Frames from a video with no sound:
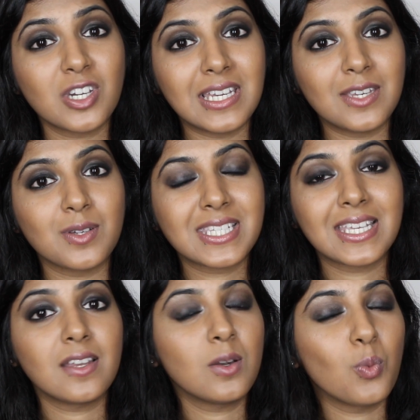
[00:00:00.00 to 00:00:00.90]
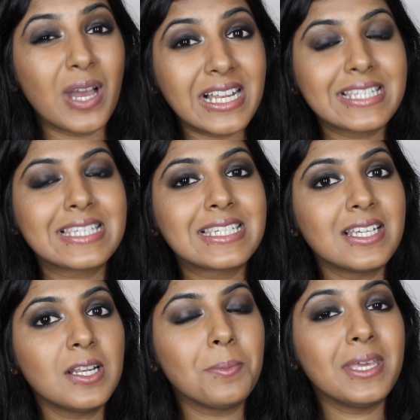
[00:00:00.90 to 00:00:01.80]
in your skin while
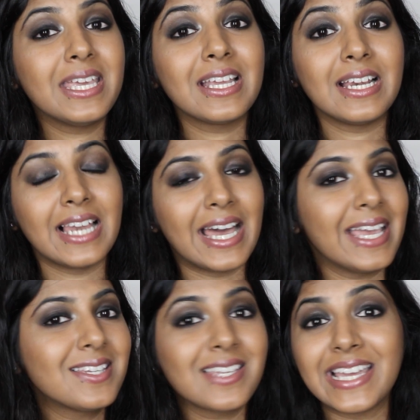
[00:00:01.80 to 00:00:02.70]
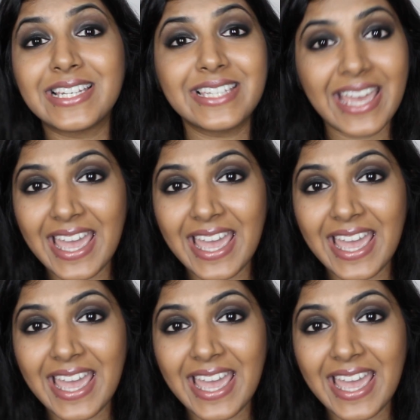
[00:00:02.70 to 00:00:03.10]
still being light and